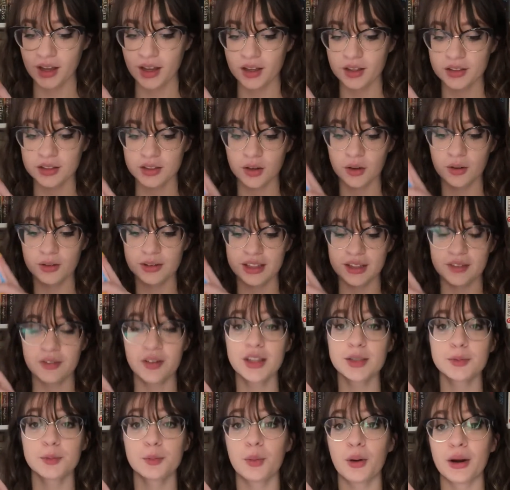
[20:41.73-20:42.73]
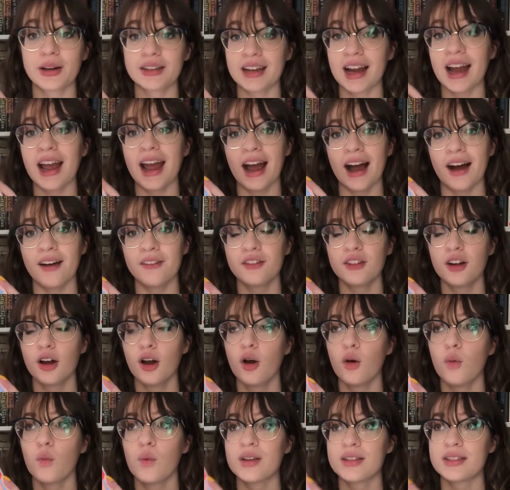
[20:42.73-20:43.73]
So the first point I have
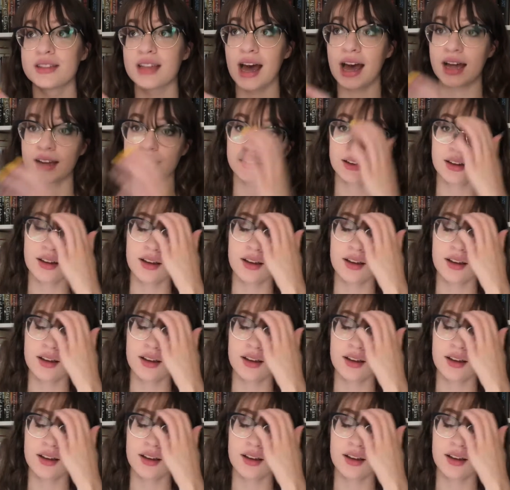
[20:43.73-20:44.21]
was that